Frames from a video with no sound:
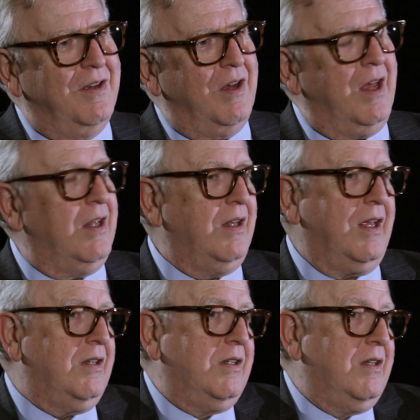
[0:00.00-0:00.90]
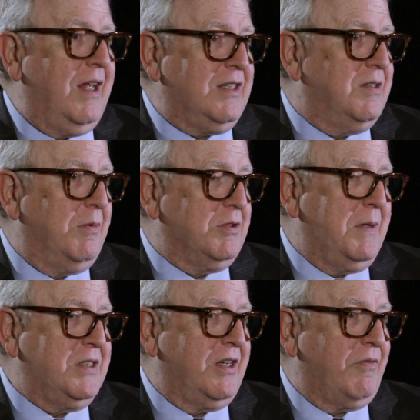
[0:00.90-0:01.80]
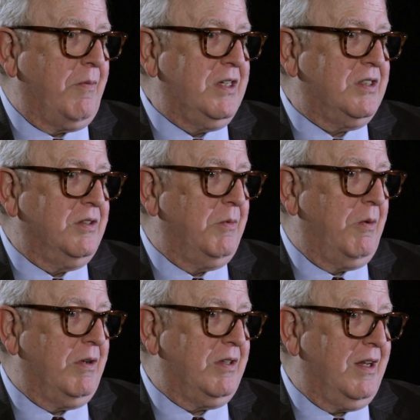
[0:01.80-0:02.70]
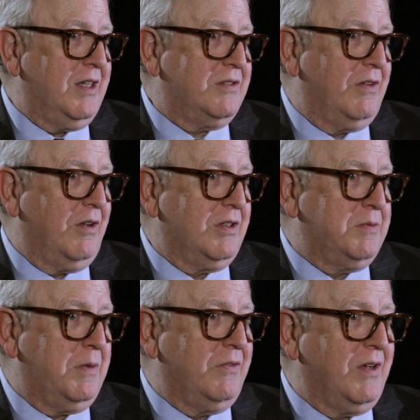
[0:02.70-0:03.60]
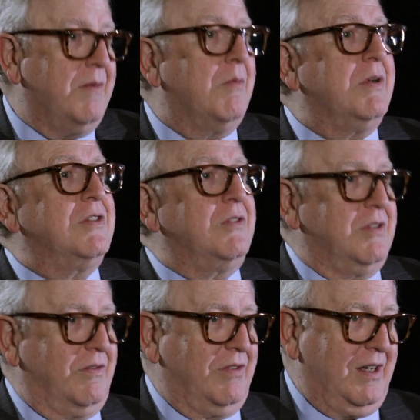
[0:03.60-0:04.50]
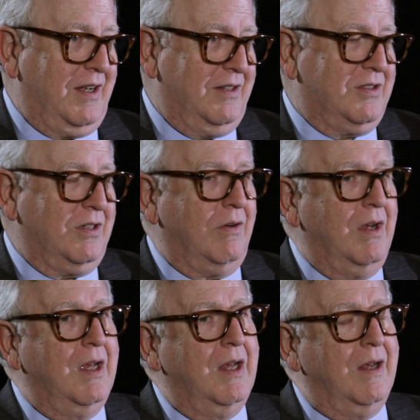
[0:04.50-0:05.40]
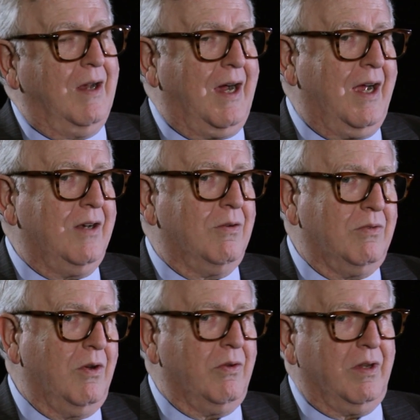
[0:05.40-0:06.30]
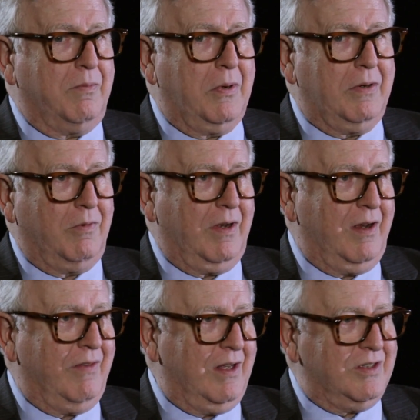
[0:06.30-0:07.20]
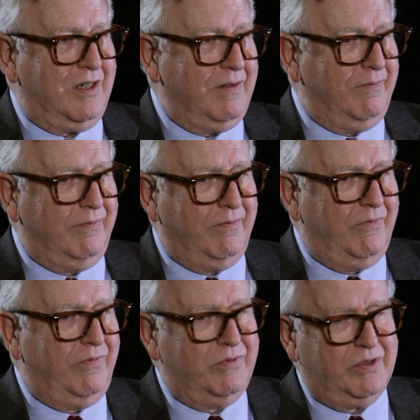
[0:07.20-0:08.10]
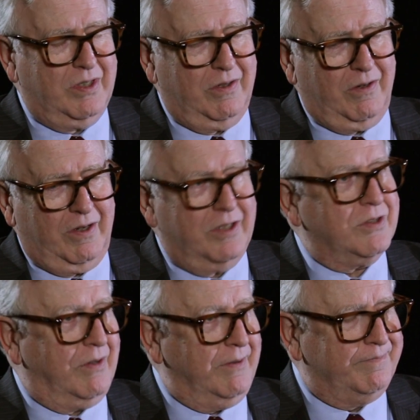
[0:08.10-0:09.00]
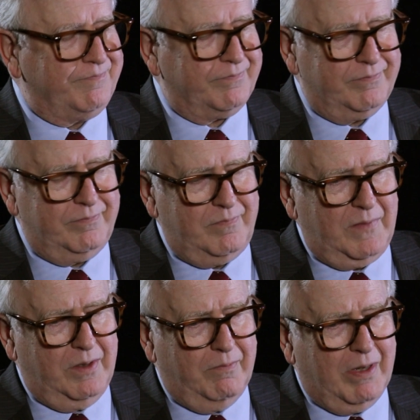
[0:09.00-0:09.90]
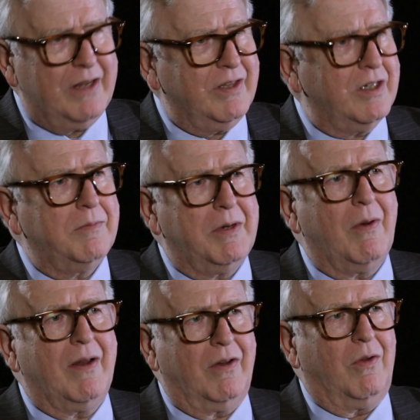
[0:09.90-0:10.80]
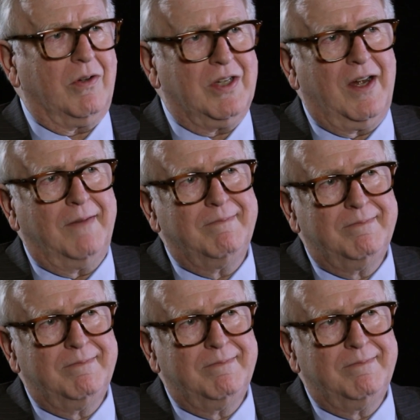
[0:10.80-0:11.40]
And that's the most basic information that we want to last for the longest period of time, and we still use it for that. So I don't know that print will have that same history, but I think it'll be around a long time.